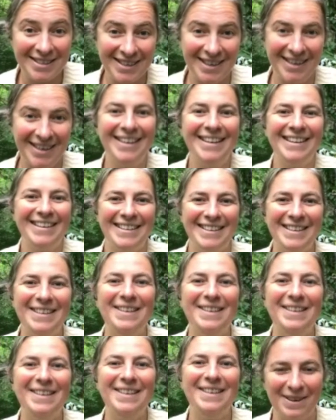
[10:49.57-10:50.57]

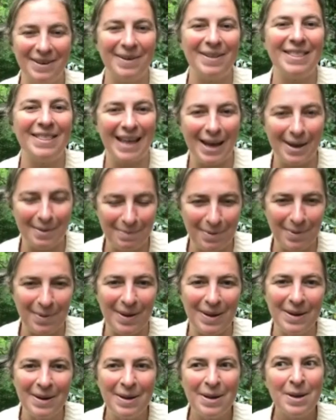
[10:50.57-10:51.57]
at that
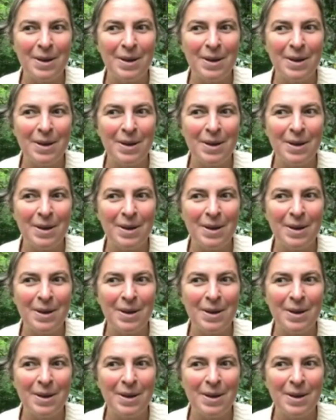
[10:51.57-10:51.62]
point.